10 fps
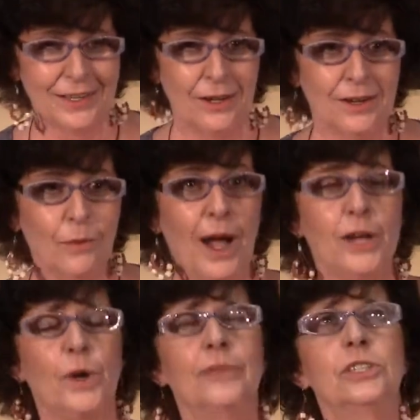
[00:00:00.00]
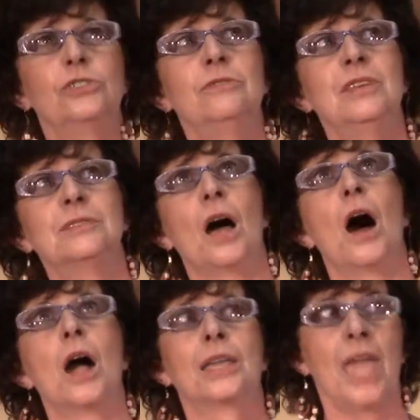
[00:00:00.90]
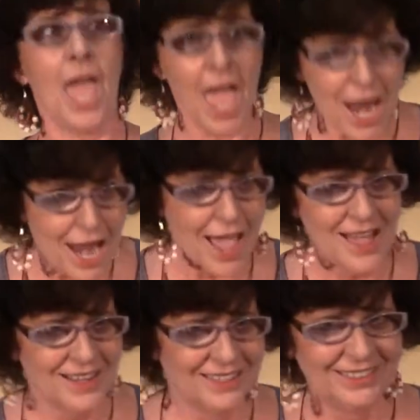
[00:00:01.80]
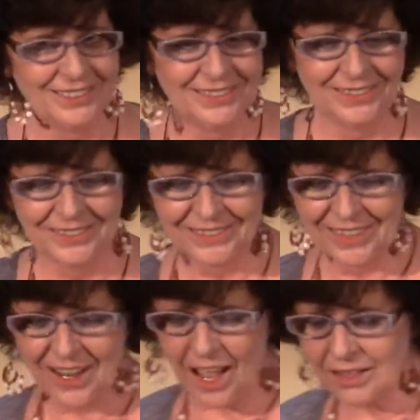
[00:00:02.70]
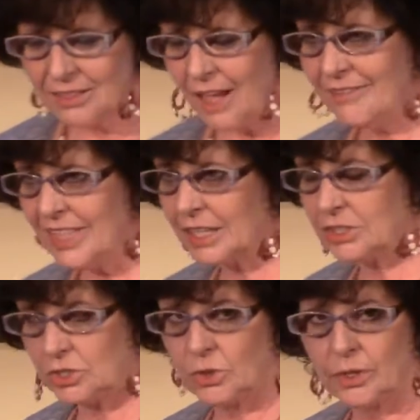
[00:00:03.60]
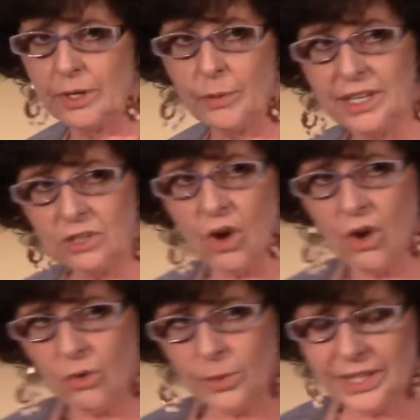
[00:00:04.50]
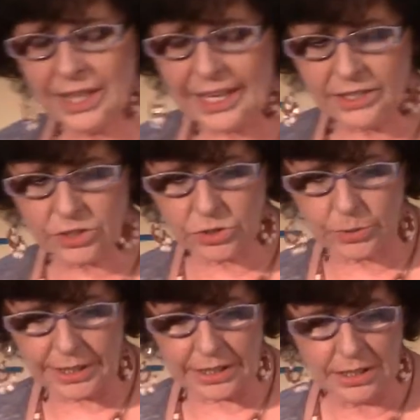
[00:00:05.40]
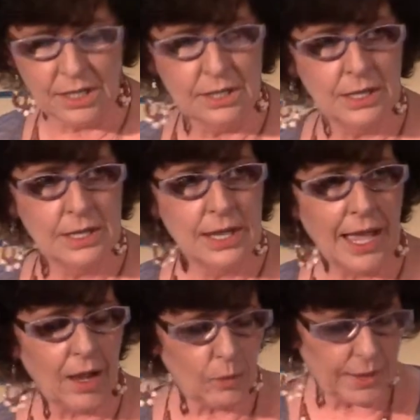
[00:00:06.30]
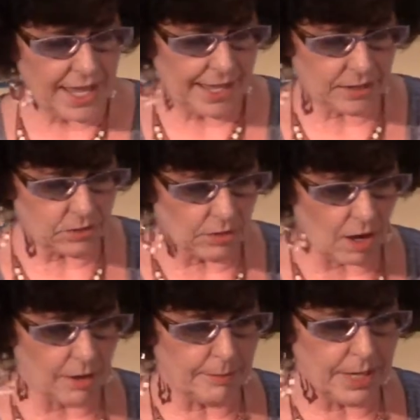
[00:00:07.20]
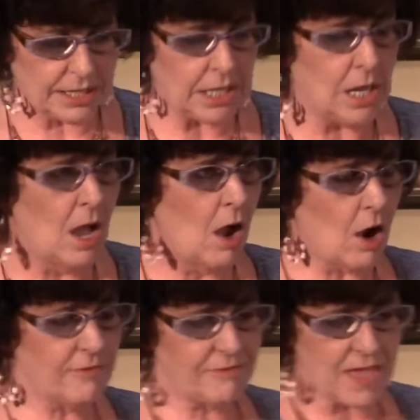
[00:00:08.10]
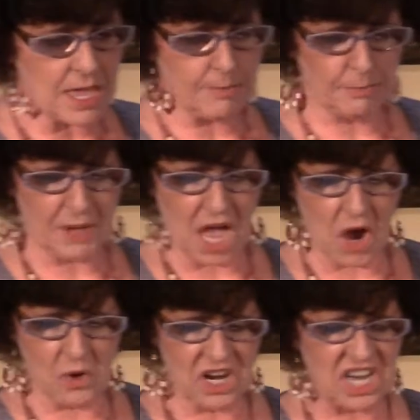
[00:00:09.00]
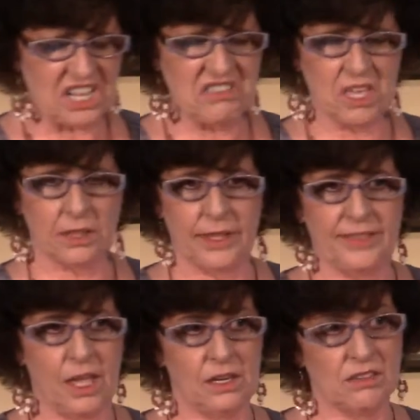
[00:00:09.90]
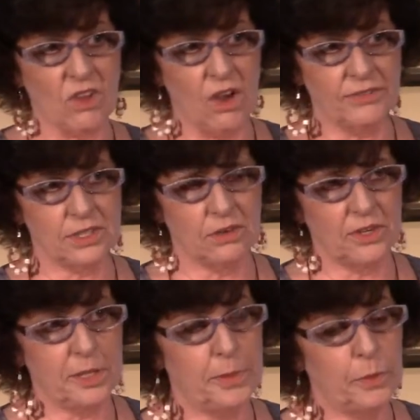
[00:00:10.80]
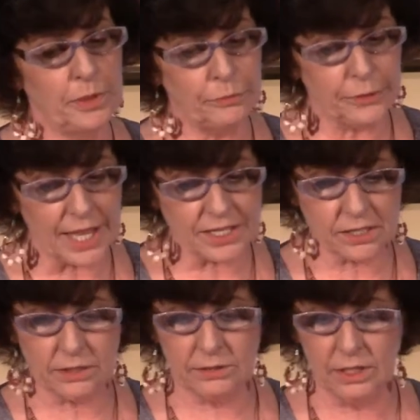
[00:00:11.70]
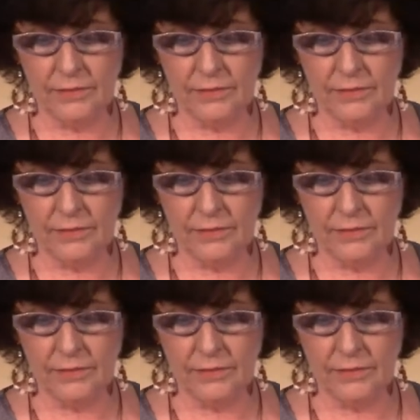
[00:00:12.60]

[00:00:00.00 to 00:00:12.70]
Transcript: Why do I have to do this again? I love that story. We can all relate to it. How we handle our money, our fame, power, anything like that is often going to be reflective